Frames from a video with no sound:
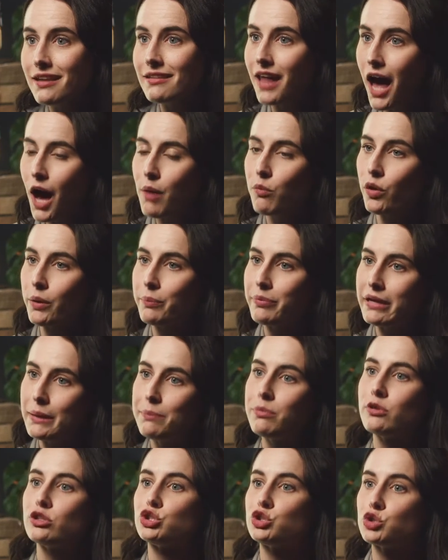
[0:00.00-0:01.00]
a lot more
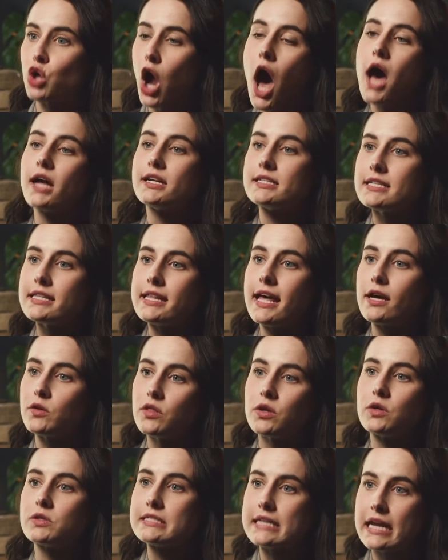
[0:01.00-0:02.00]
people drawn to
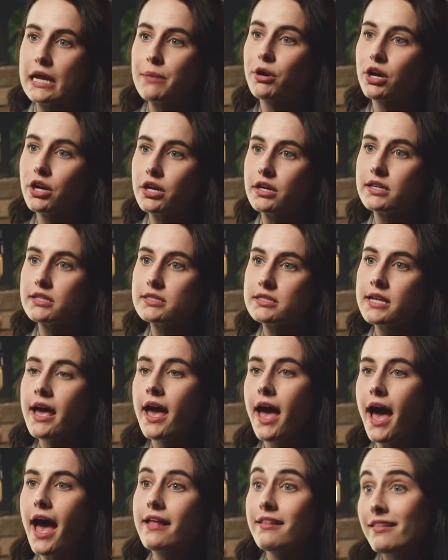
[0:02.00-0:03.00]
those neighborhoods,
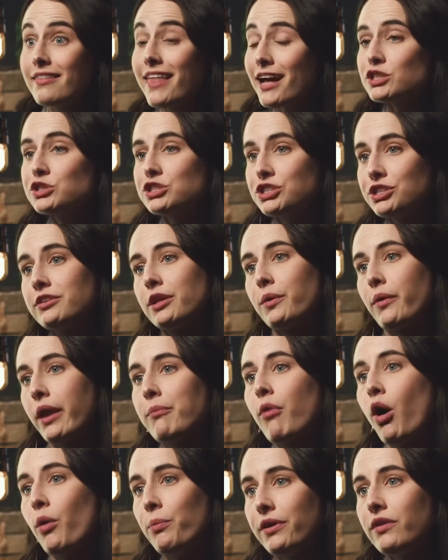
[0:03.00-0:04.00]
and that's certainly what
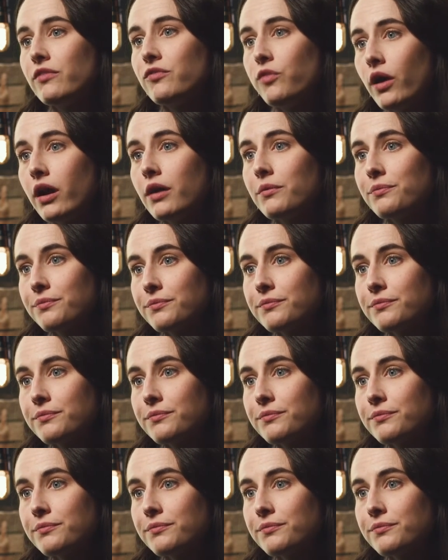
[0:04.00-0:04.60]
I'm hoping for.